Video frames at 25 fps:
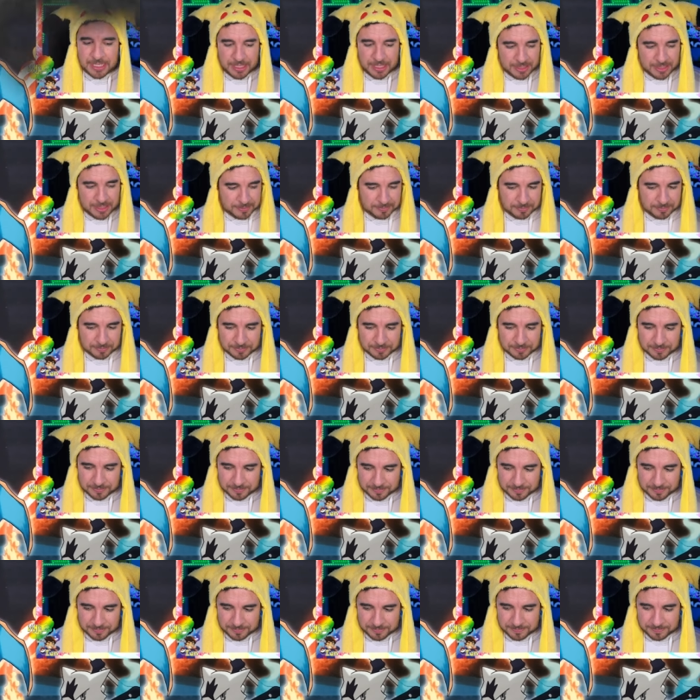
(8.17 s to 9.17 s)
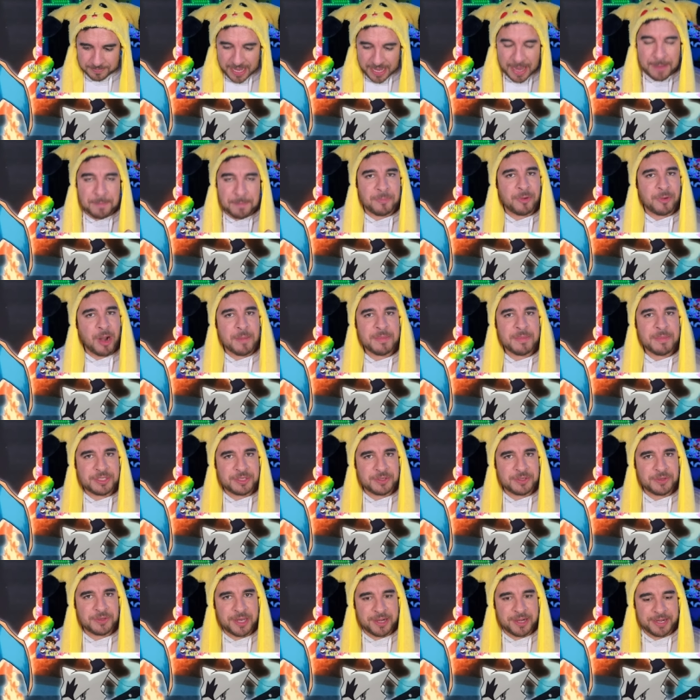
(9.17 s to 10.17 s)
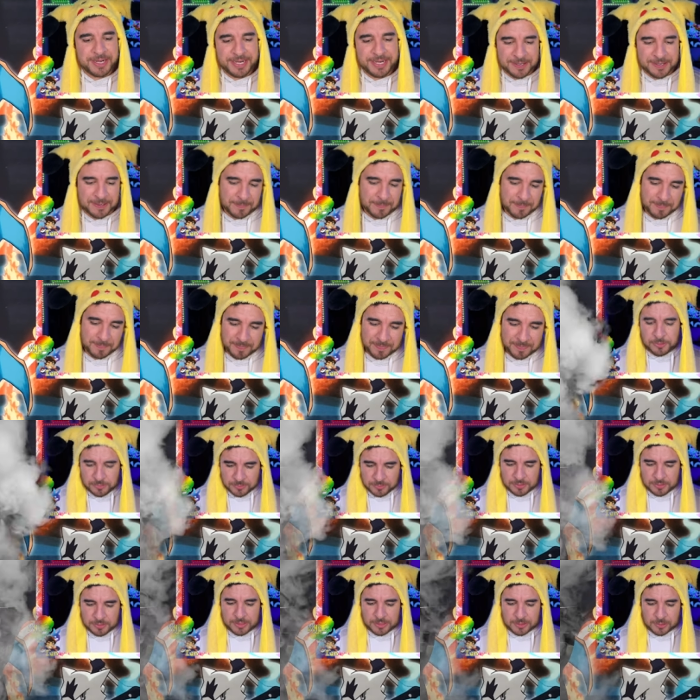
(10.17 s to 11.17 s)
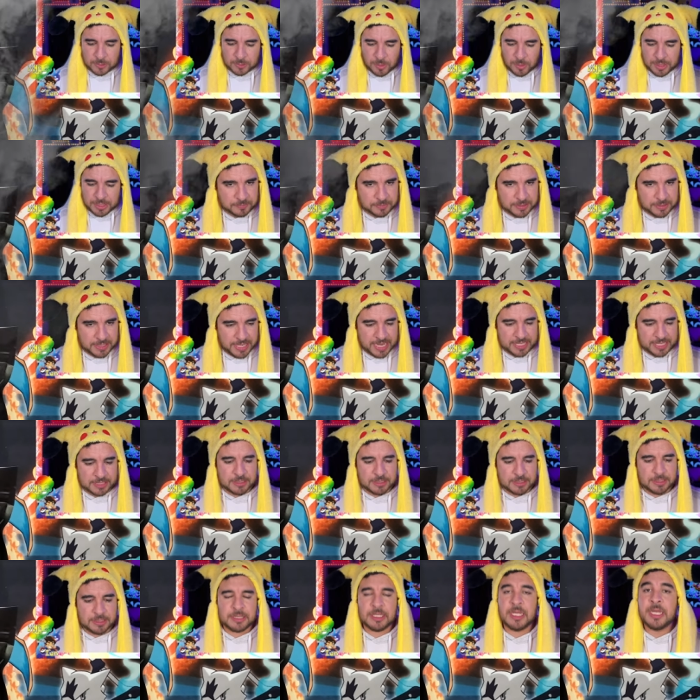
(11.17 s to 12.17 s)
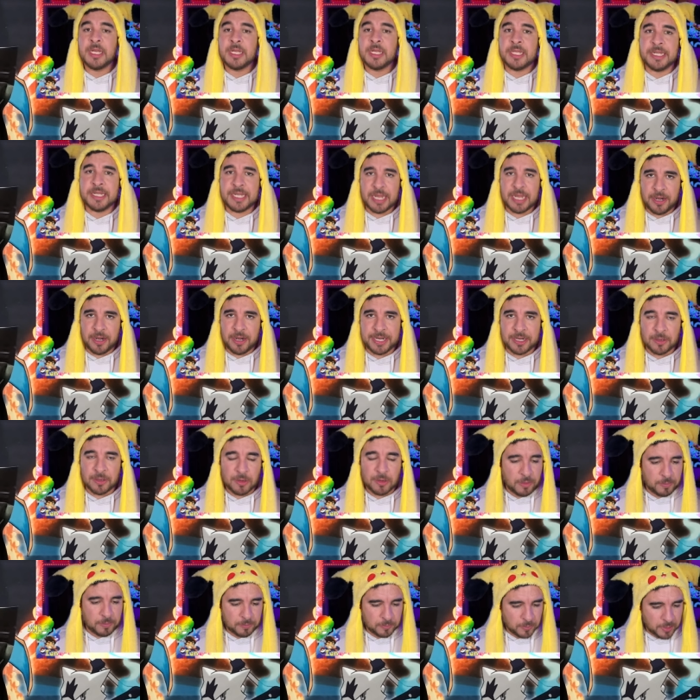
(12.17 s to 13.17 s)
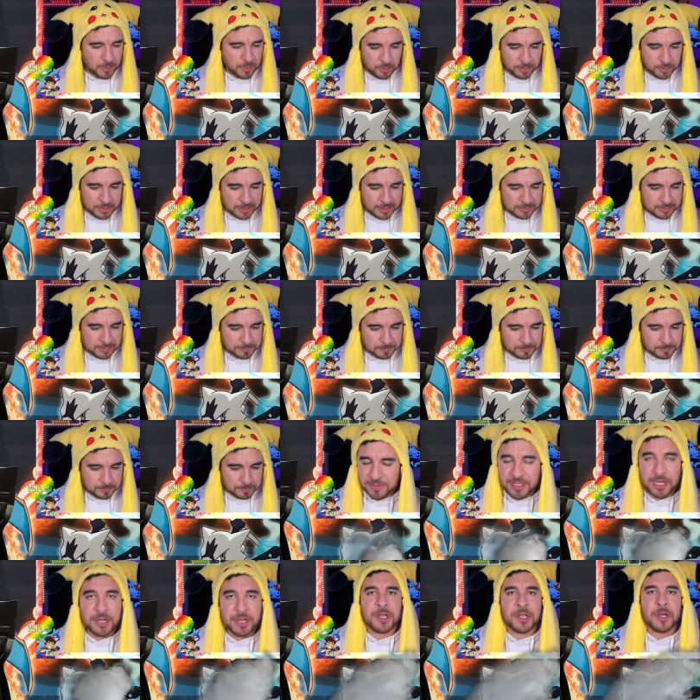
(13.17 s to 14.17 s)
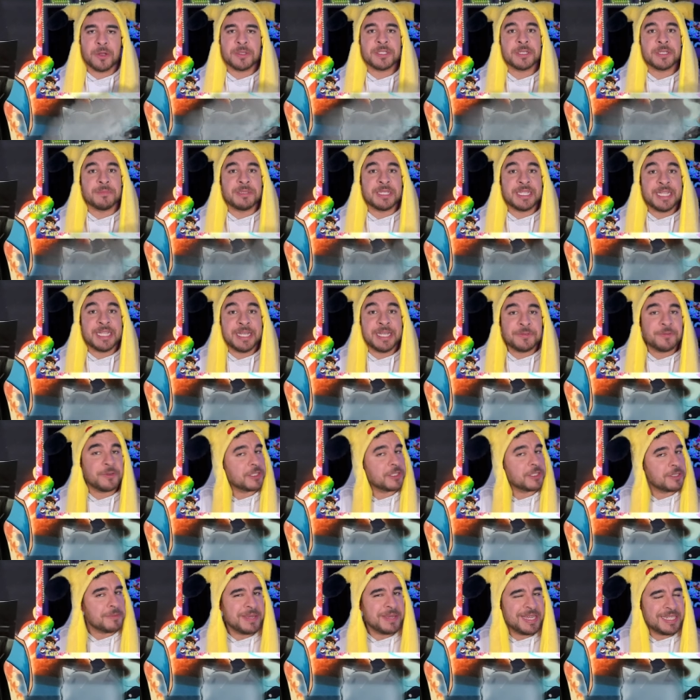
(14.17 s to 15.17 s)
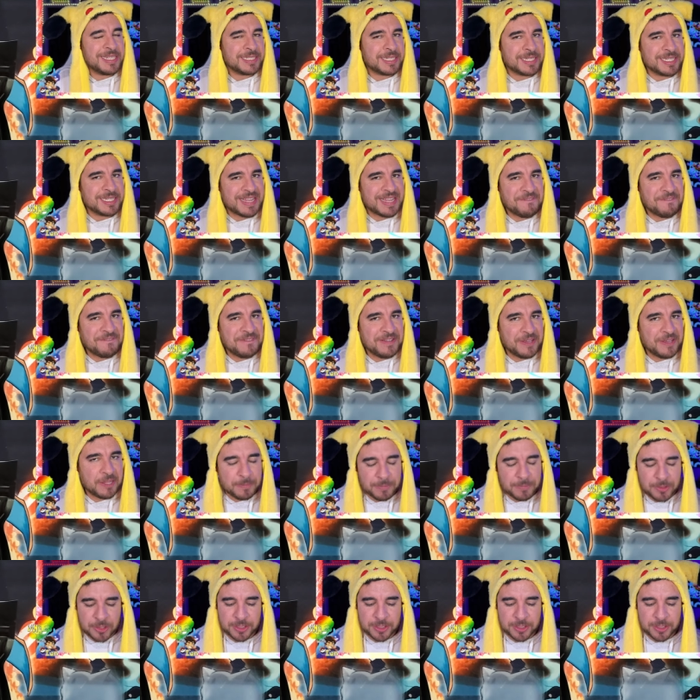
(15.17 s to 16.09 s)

Um, I promise you they're here. Ah, nice. They're here. Oh, hold on. There you go. Some sleeves for some hits because I feel them